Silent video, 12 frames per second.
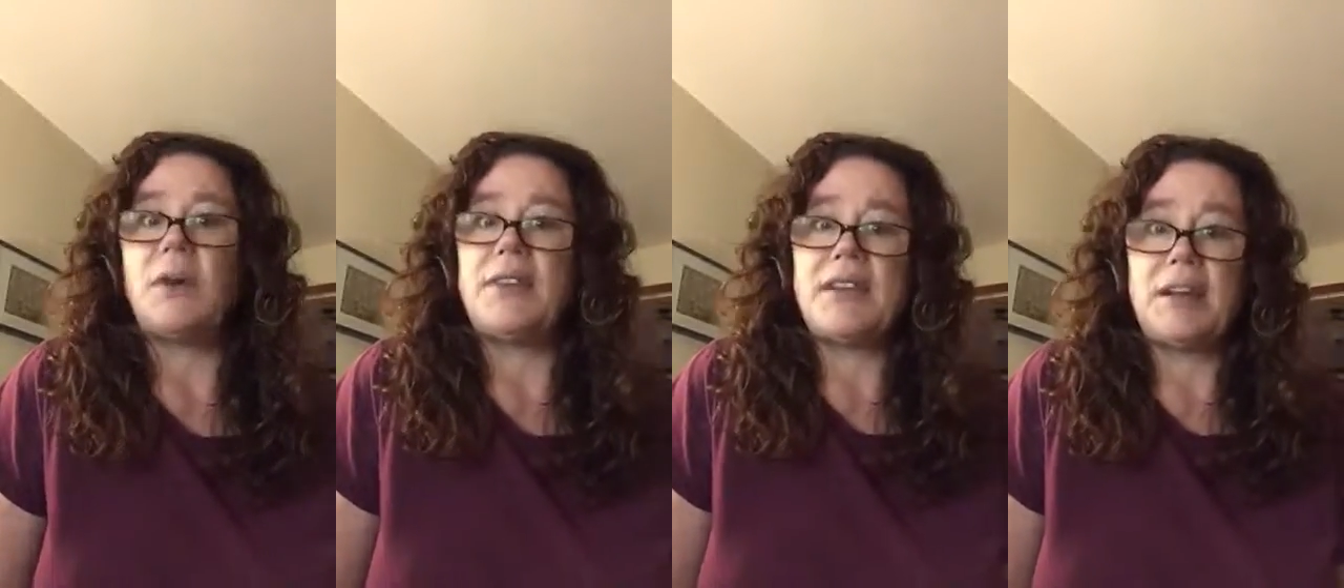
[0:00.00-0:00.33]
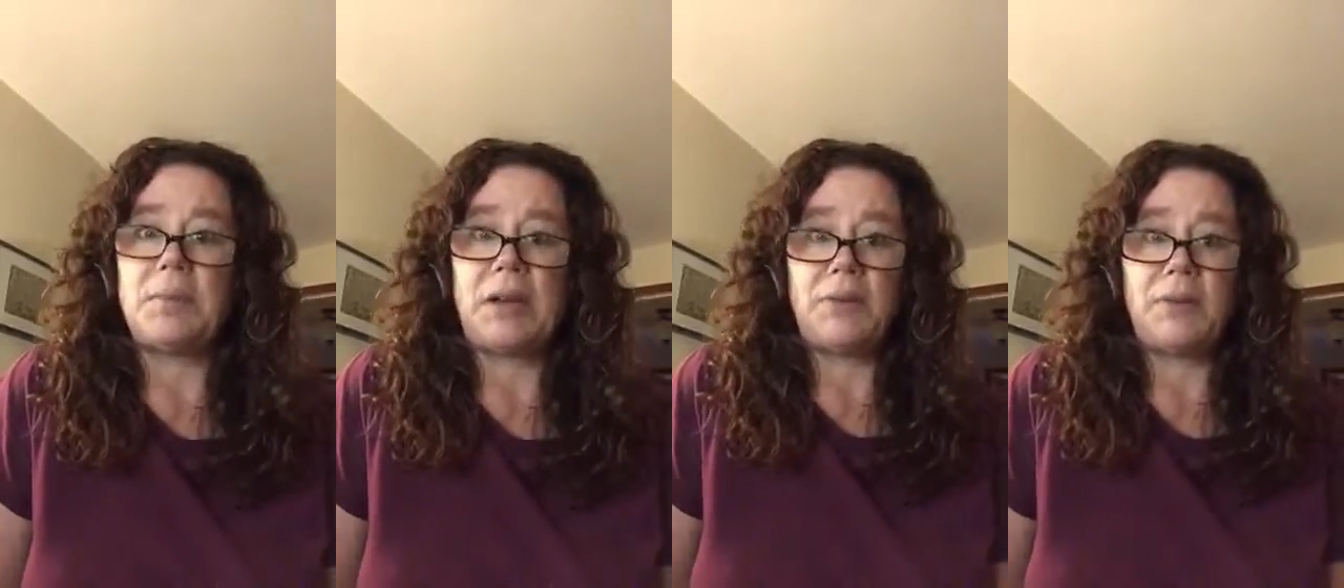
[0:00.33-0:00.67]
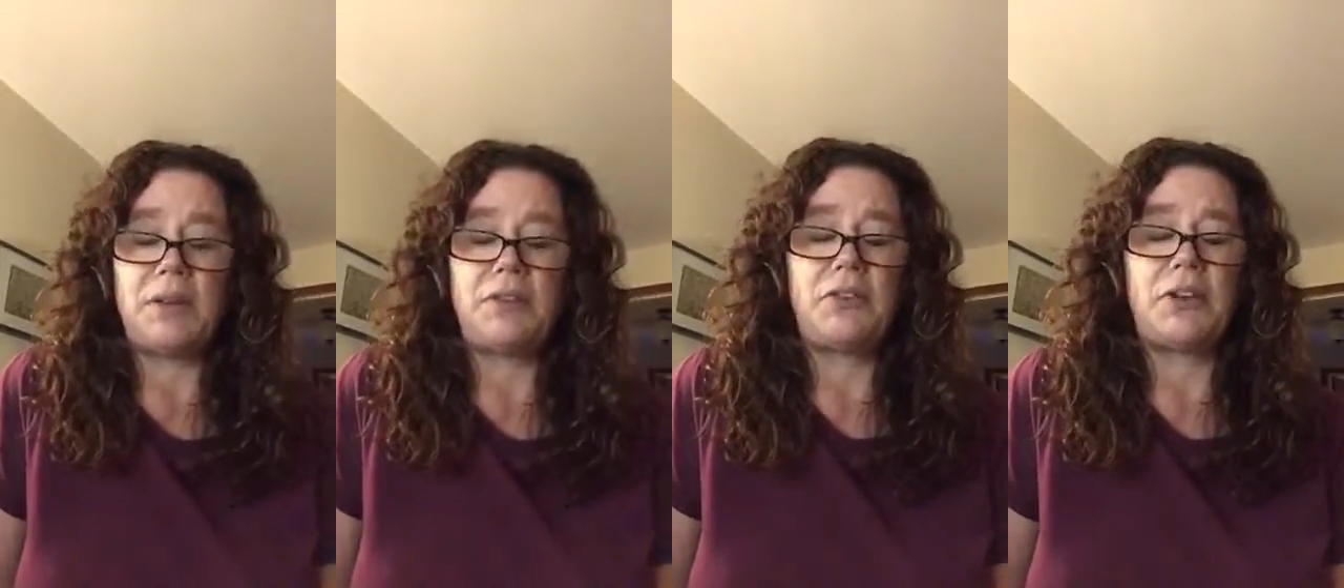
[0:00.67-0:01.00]
one that I've been
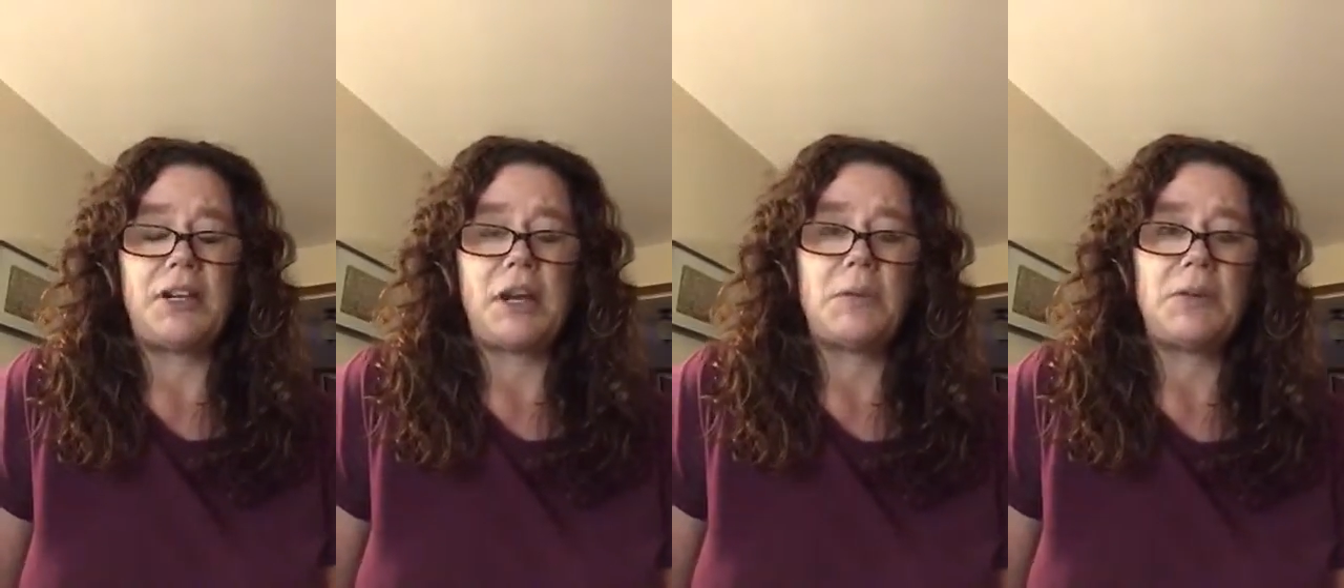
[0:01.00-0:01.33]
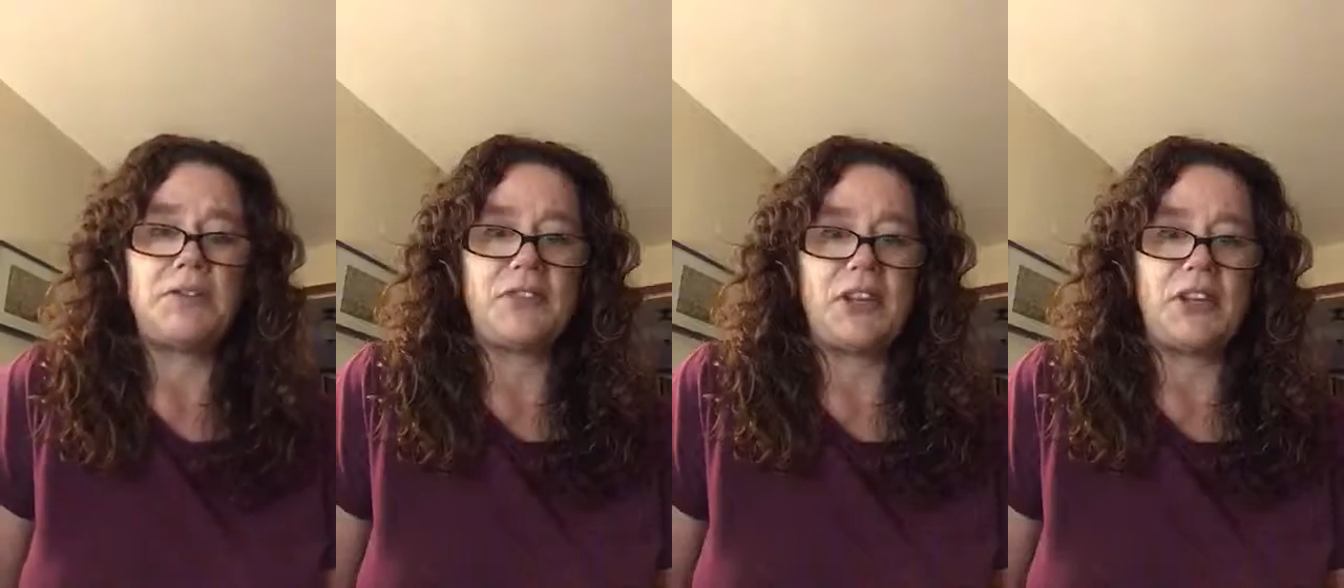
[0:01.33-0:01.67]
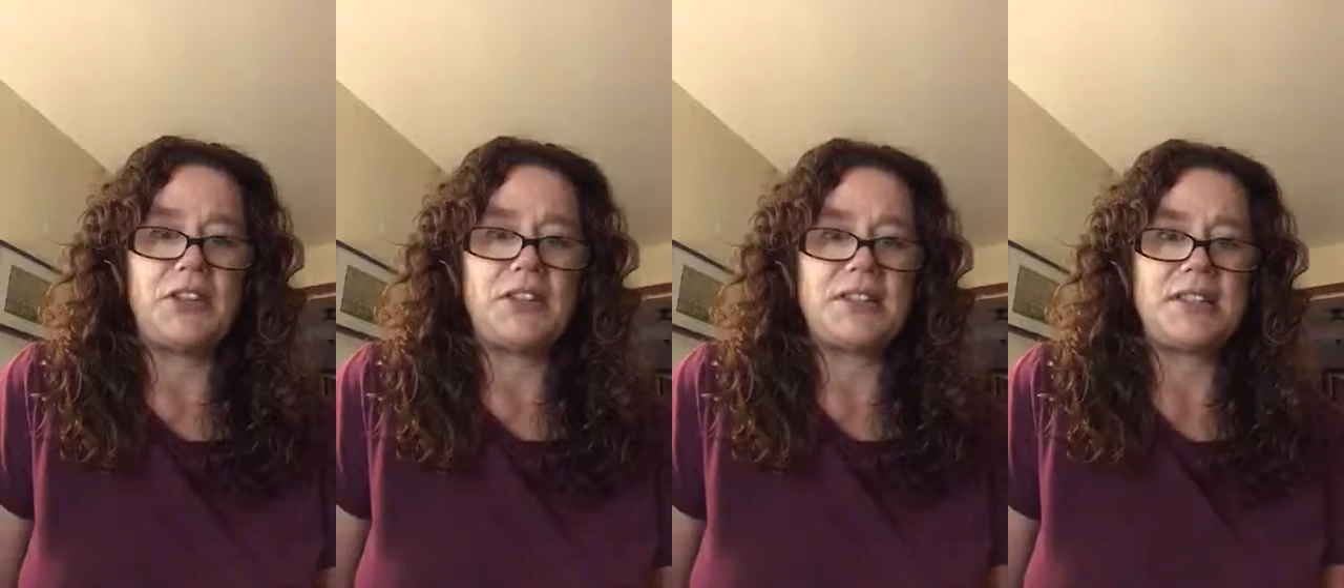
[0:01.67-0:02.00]
with for a number of
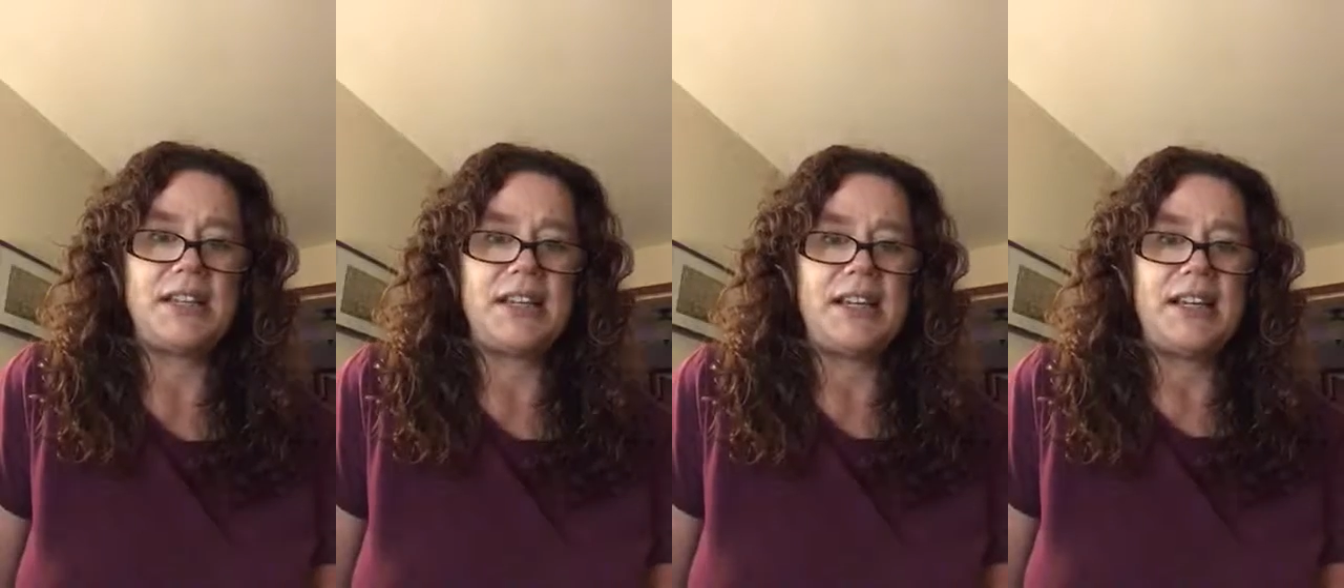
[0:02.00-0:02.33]
years.